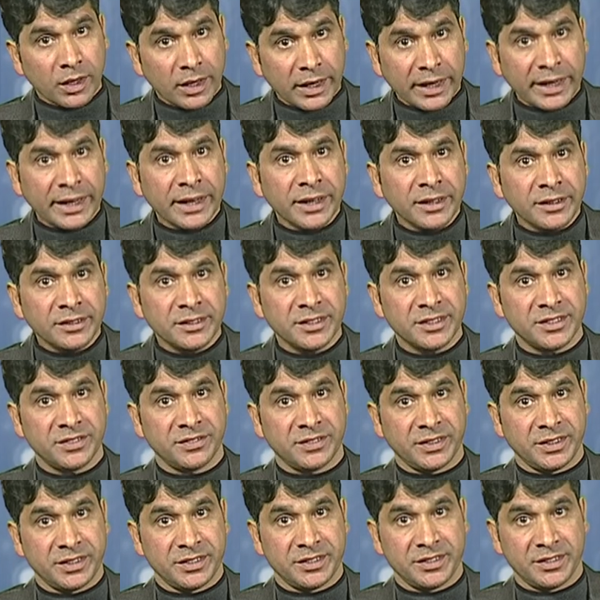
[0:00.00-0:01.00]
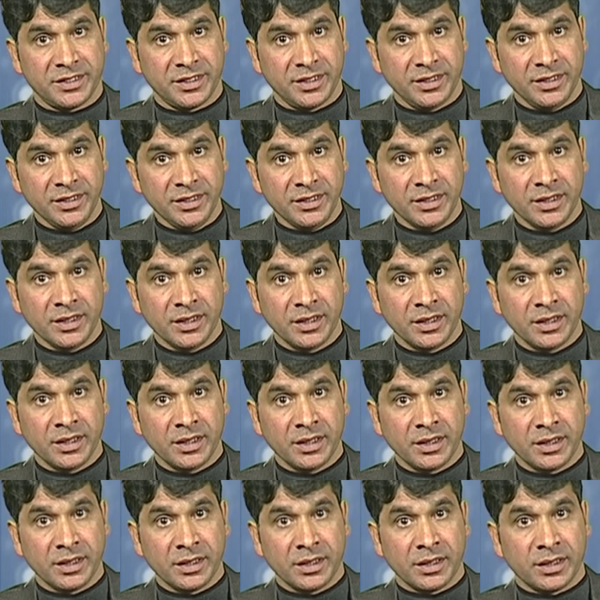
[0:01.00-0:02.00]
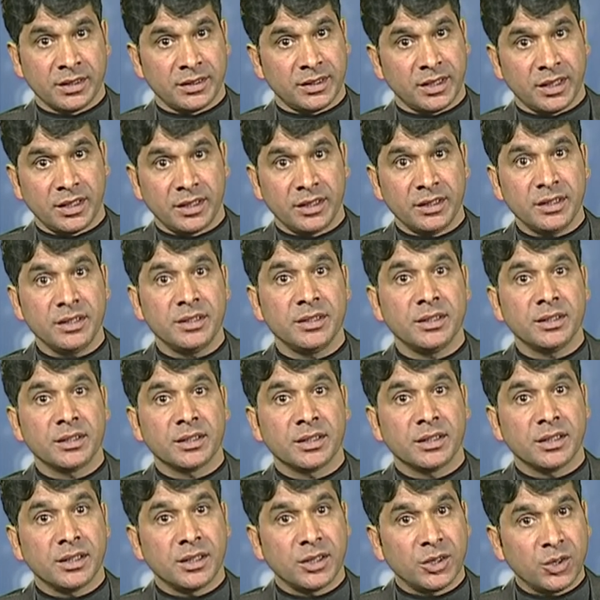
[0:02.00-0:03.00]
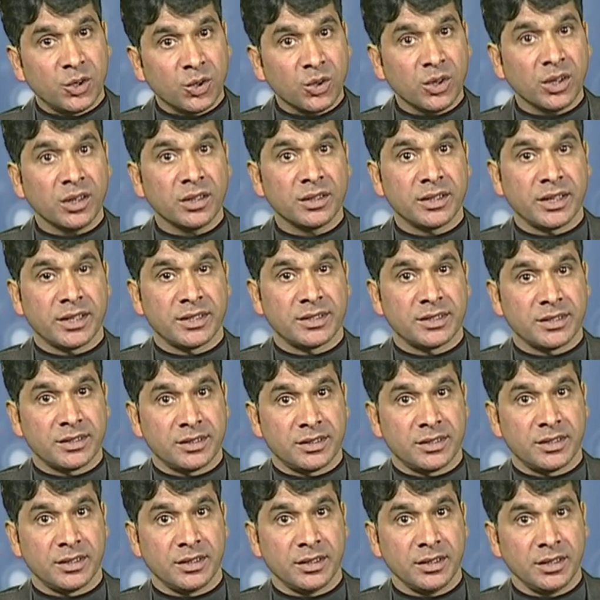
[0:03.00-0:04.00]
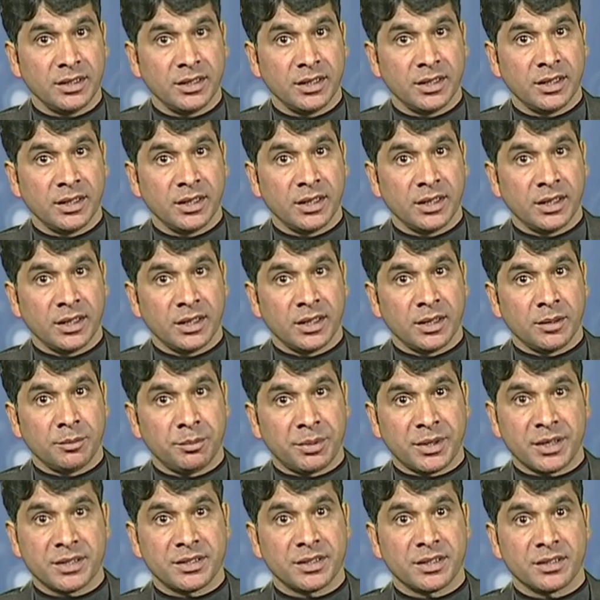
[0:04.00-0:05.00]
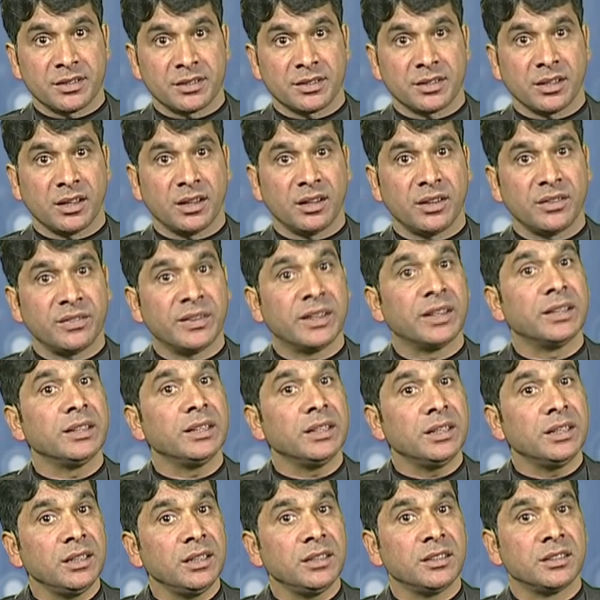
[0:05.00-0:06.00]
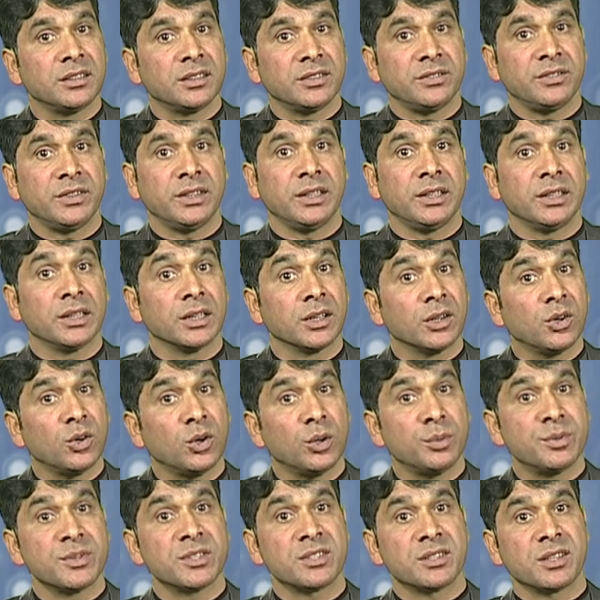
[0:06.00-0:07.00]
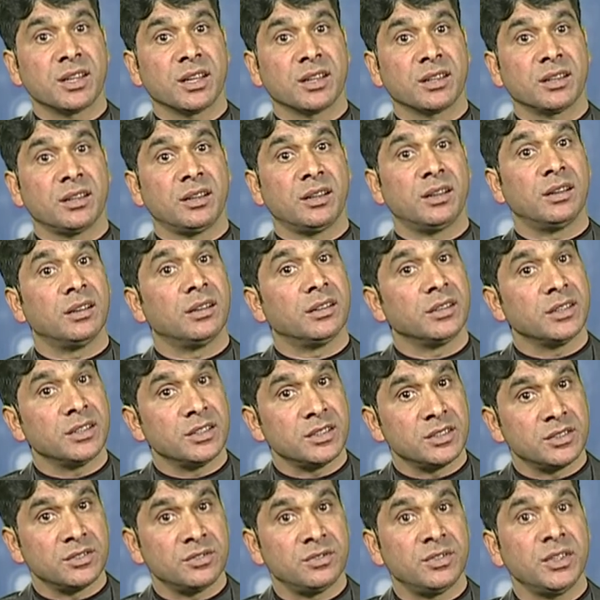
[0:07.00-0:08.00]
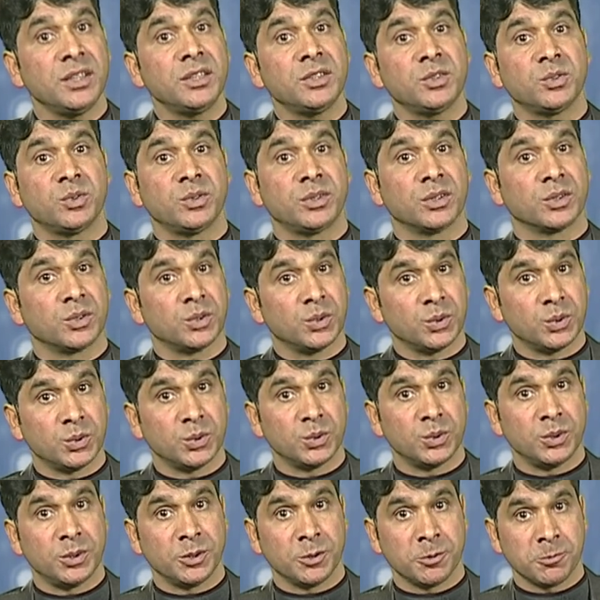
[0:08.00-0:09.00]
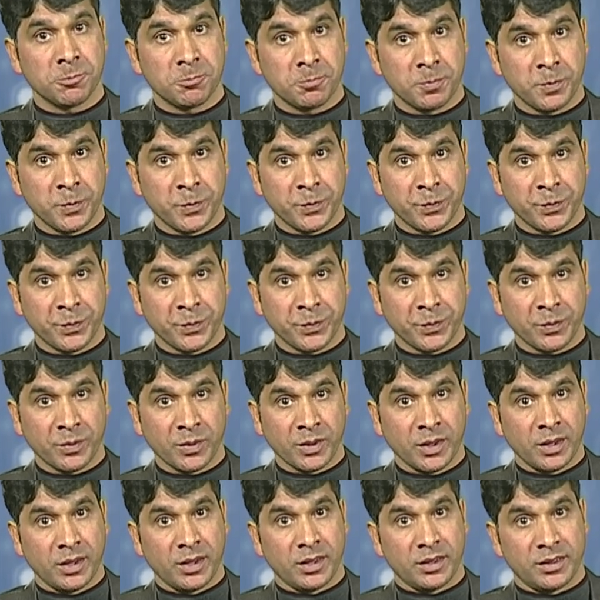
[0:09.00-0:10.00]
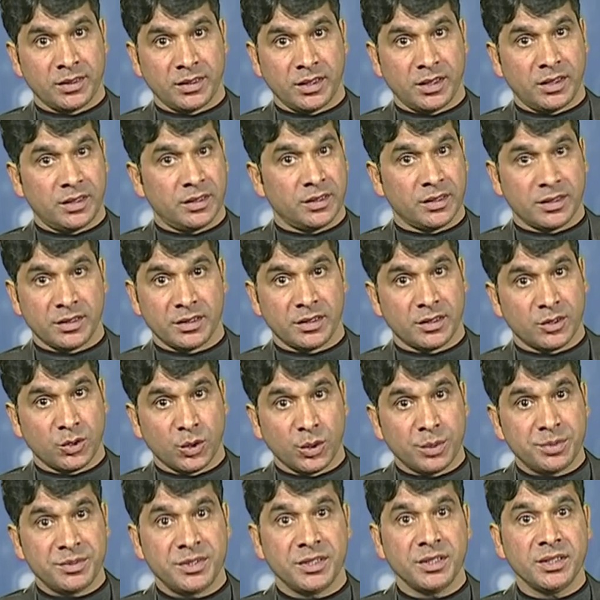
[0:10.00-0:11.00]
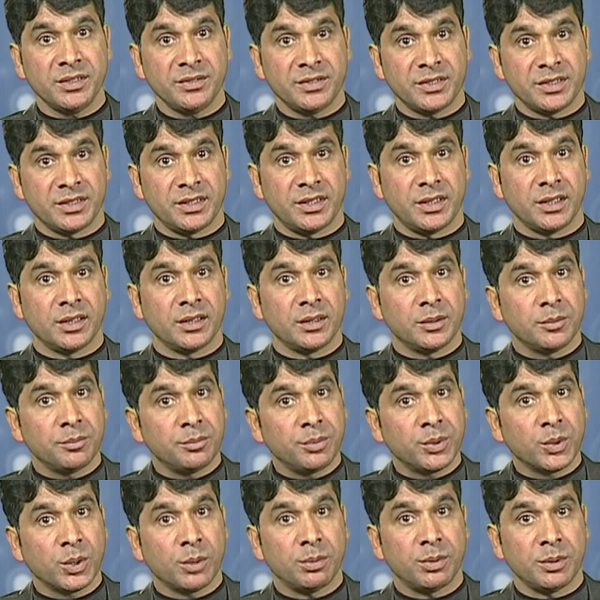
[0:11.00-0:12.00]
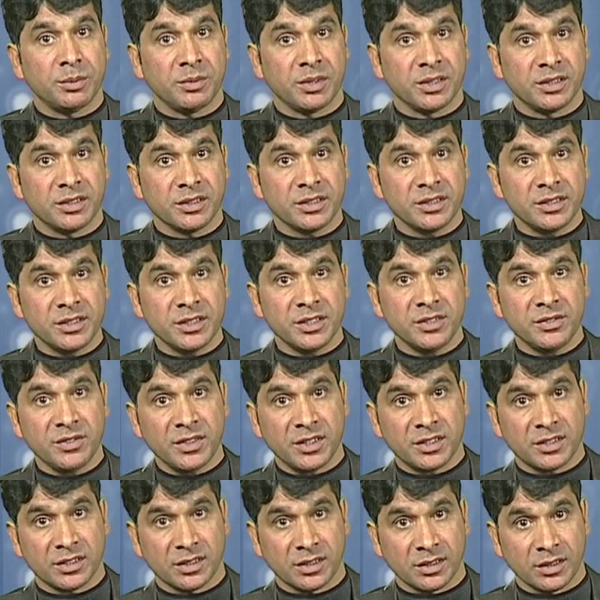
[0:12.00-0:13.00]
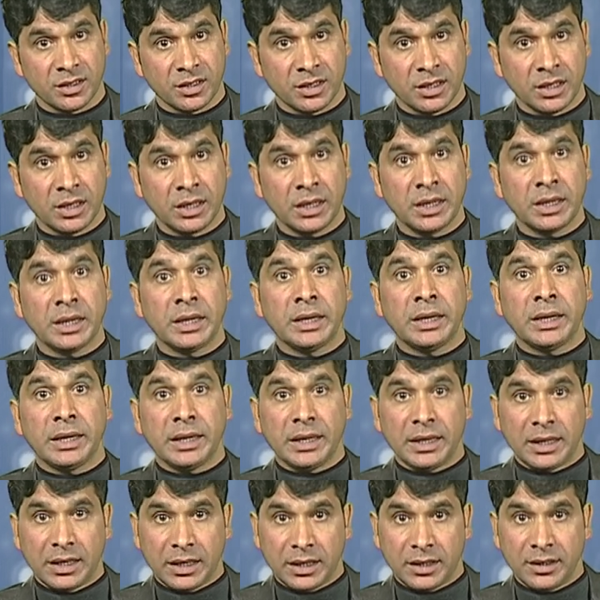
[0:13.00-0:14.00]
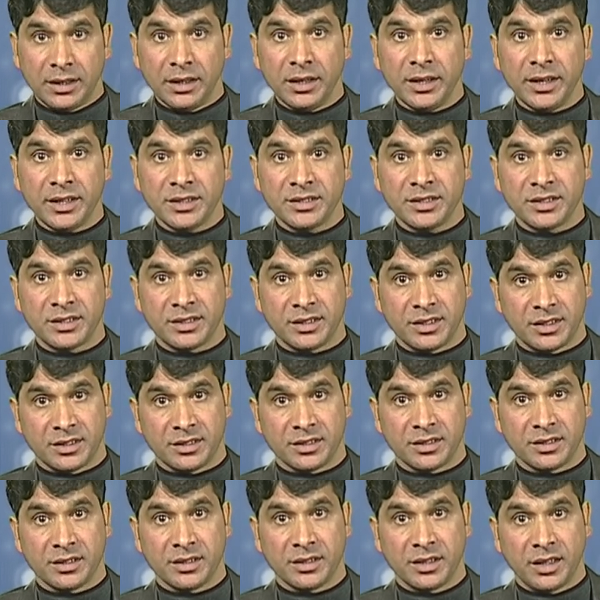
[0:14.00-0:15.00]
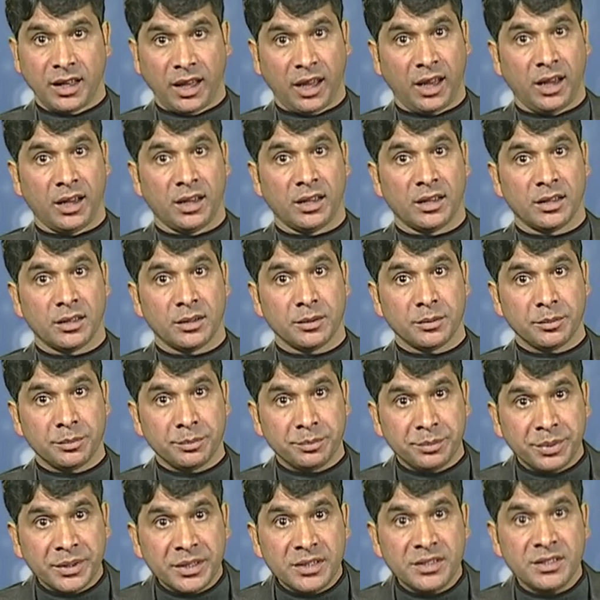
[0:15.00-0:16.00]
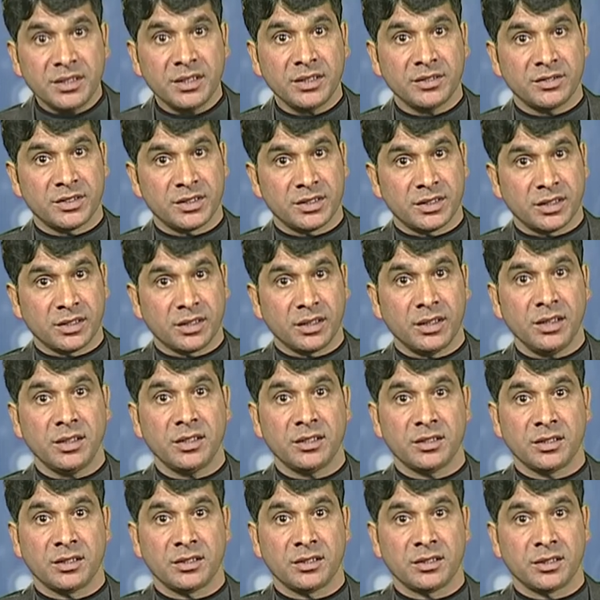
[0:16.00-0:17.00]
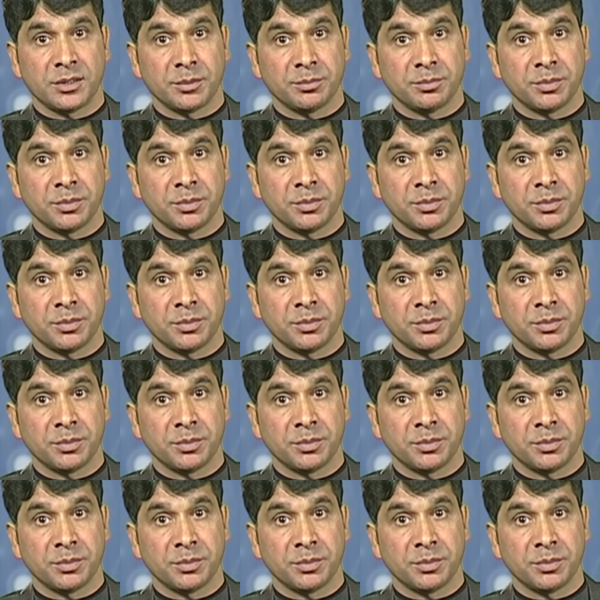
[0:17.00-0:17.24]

At this very stage, the learner recognizes the presence of an intervening obstacle on his way to the goal. The learner observes the problematic situation analyzes it and perceives the relationship